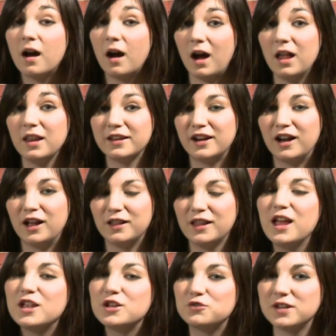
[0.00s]
All in all,
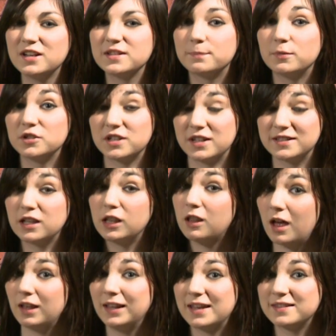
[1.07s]
Trina's budget is a
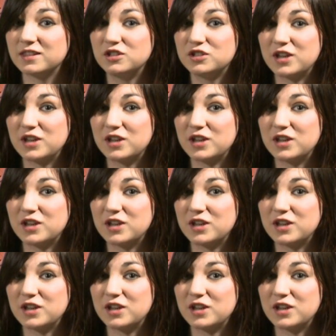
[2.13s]
lot less than